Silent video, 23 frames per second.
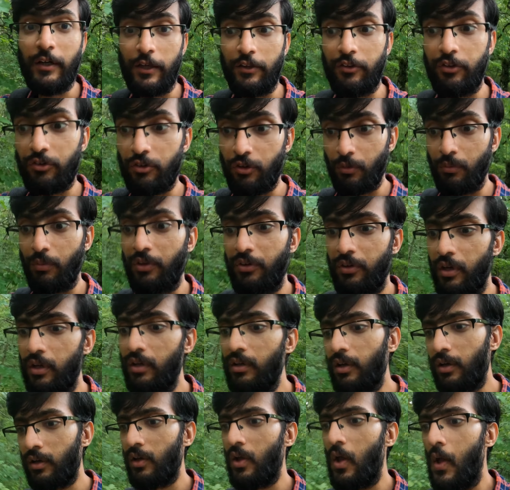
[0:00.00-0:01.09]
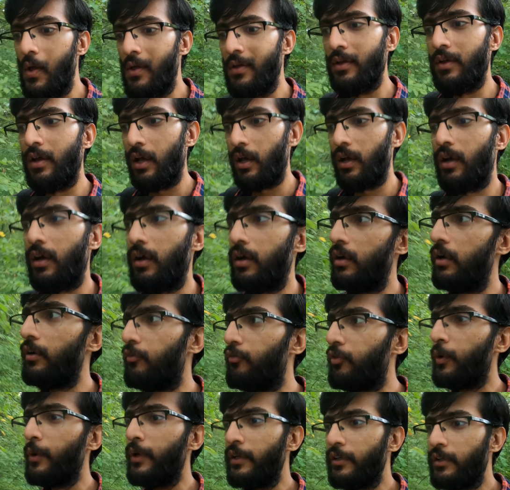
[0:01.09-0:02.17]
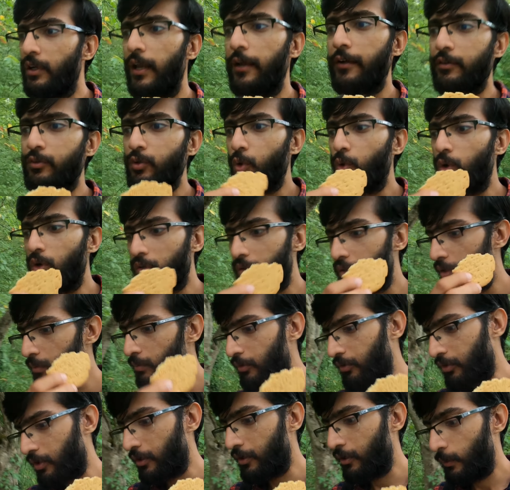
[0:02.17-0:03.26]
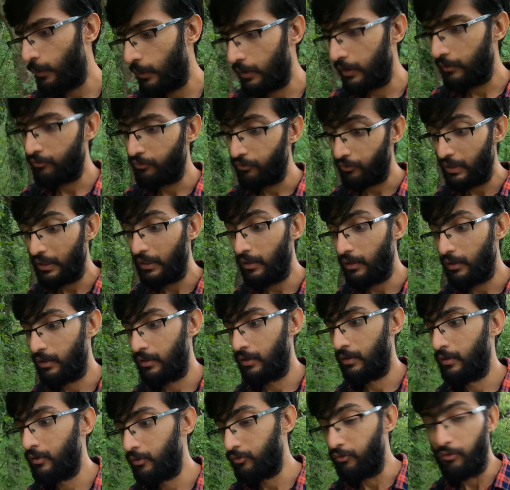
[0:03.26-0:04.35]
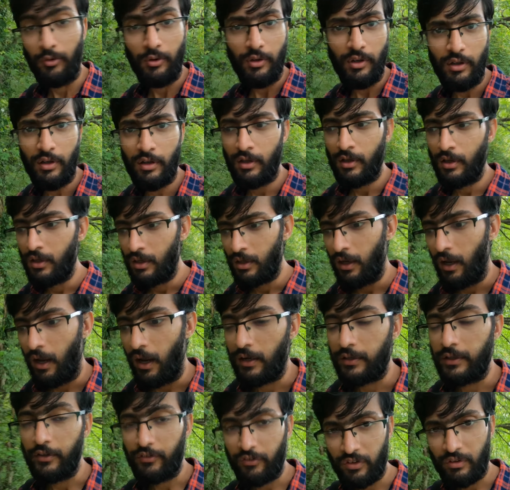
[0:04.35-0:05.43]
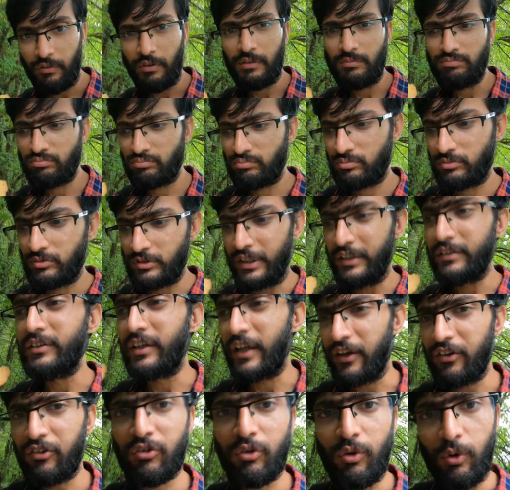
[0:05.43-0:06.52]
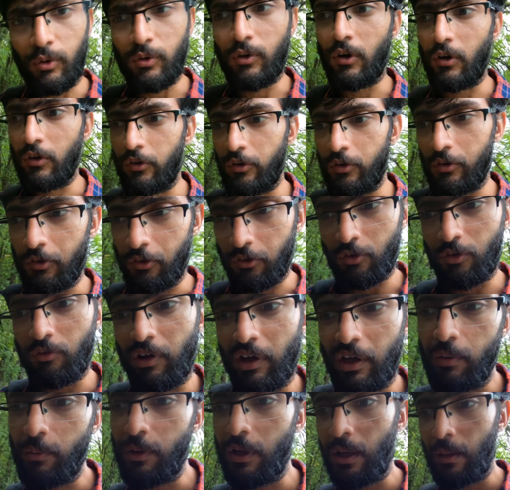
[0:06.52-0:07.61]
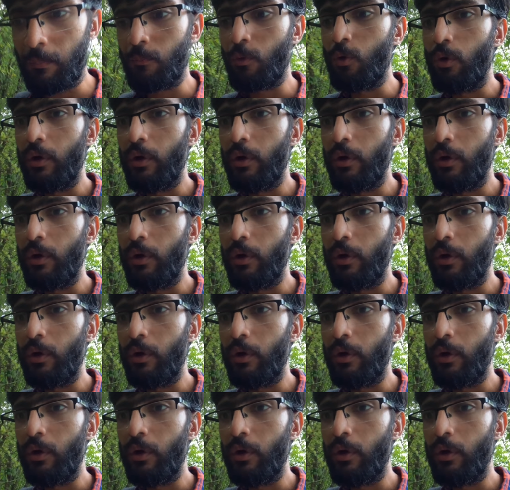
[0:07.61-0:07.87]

digestive biscuit. If you eat like 2 or 3 biscuits you will feel full, and it tastes good also. So wherever I'm